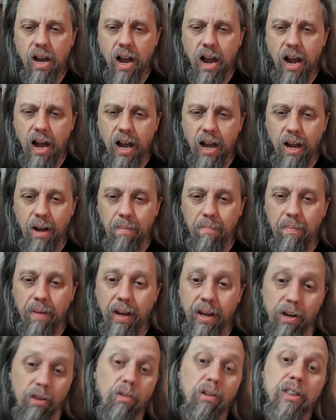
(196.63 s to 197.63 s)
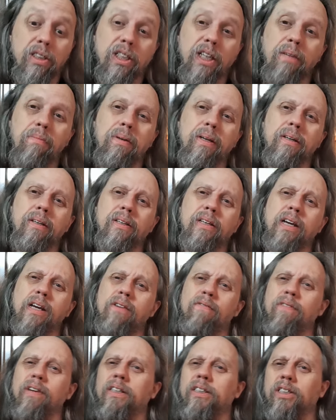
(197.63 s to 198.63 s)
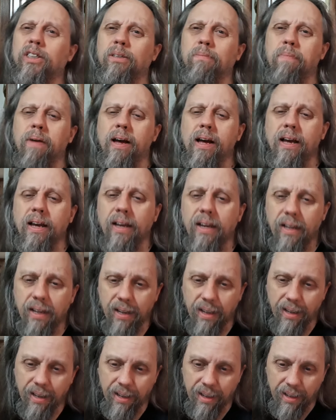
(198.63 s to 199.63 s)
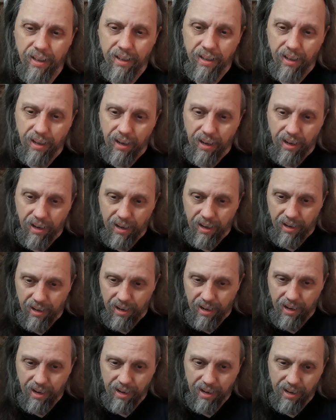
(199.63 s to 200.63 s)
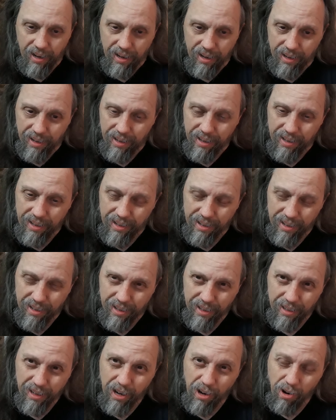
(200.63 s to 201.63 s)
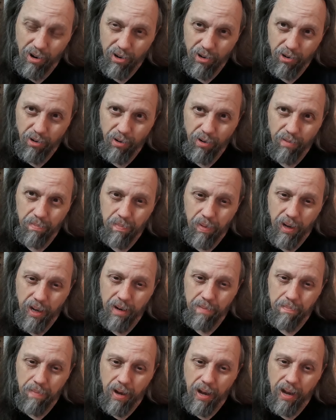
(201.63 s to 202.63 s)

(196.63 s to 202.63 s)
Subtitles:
And who has he been convinced by? A character played